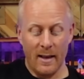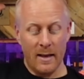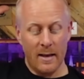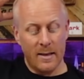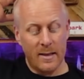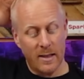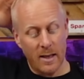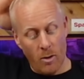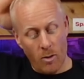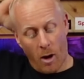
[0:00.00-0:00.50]

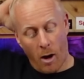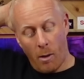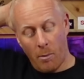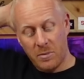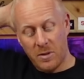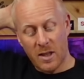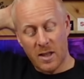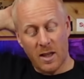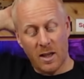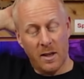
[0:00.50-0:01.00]
So I'm
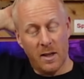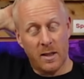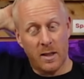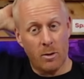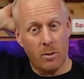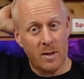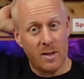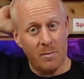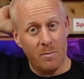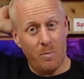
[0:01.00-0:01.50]
just going to
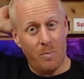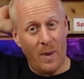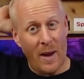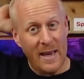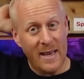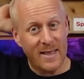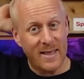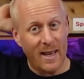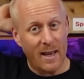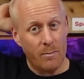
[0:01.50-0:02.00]
do some
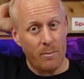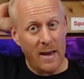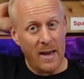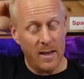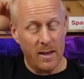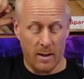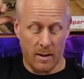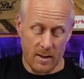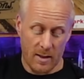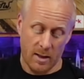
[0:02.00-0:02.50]
basic
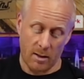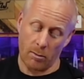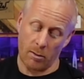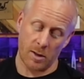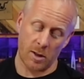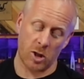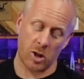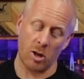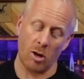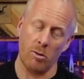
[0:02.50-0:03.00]
maintenance. I'm
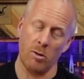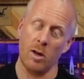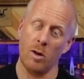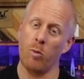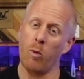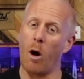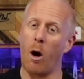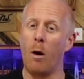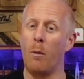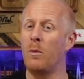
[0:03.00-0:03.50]
going to show you
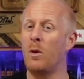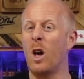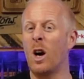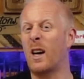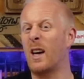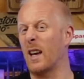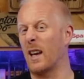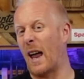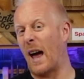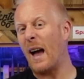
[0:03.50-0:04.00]
what I'm
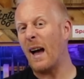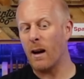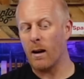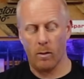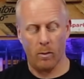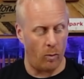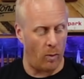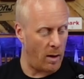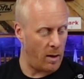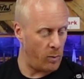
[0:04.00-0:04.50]
looking at
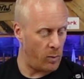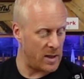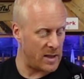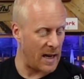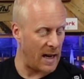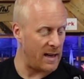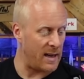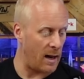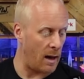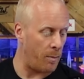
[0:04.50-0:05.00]
when we
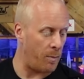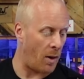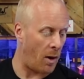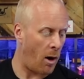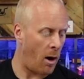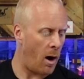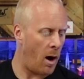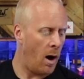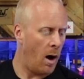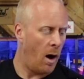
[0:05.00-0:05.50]
take it
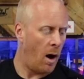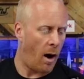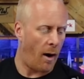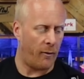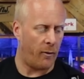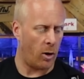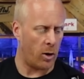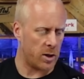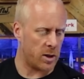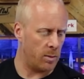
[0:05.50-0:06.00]
apart.
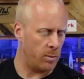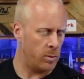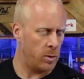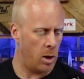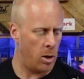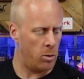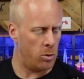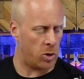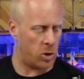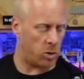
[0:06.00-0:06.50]
I've got some
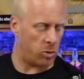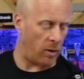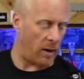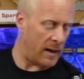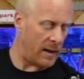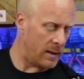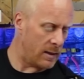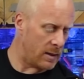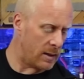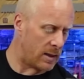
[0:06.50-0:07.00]
new
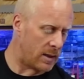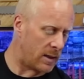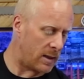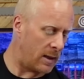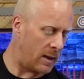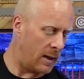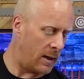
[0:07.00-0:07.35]
strings.